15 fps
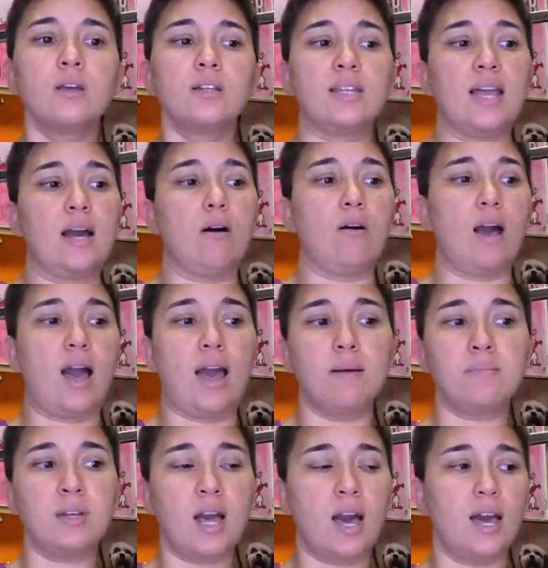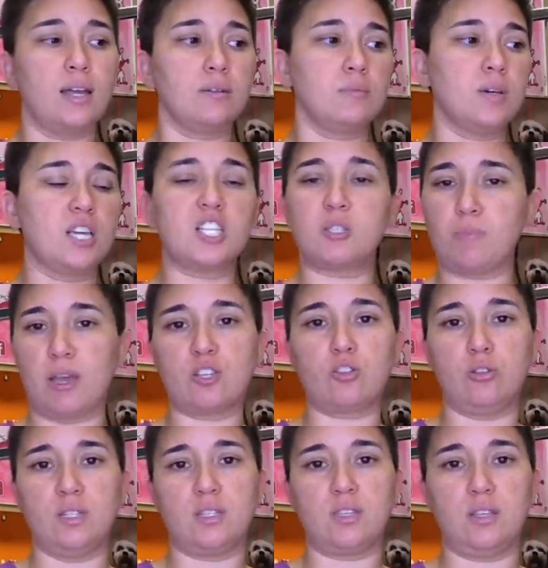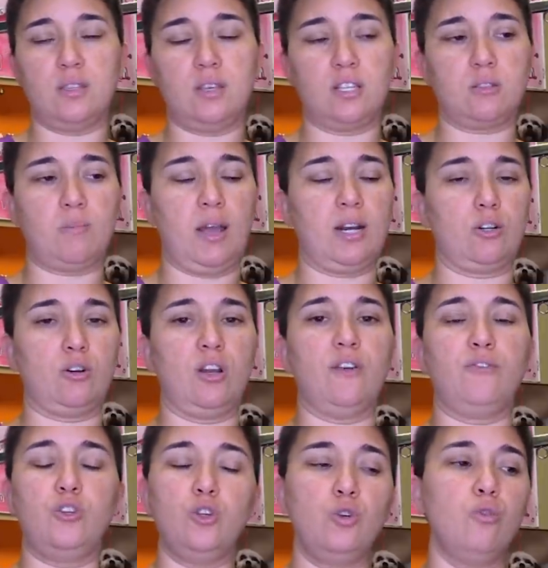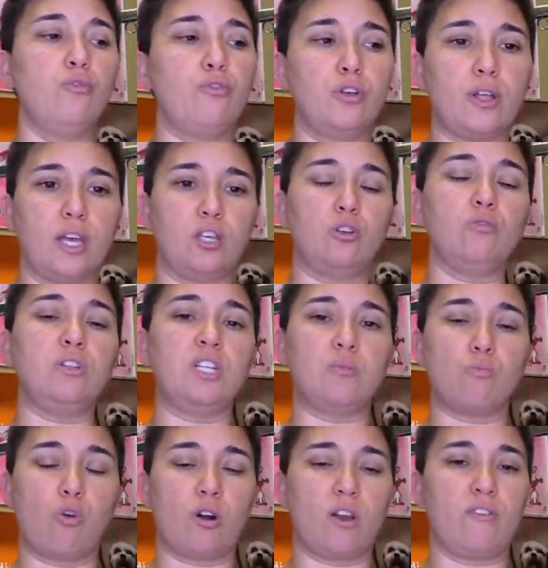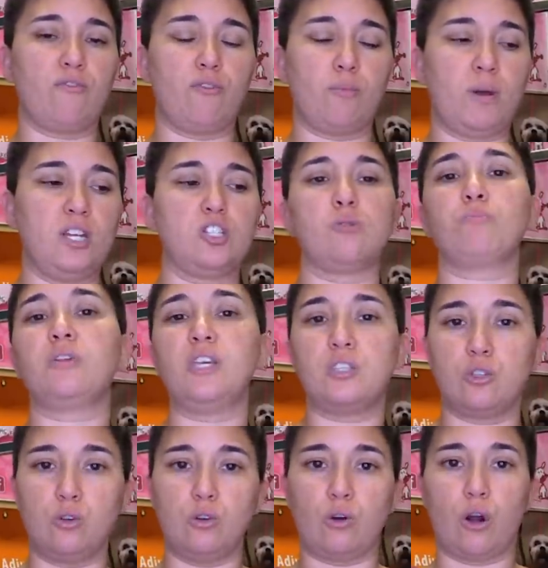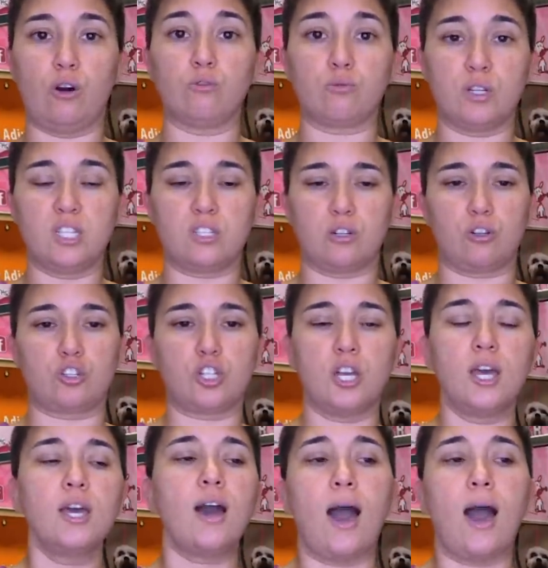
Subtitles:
Now, I'm not a specialist in this manner. If you feel like you need more information, please do your own research.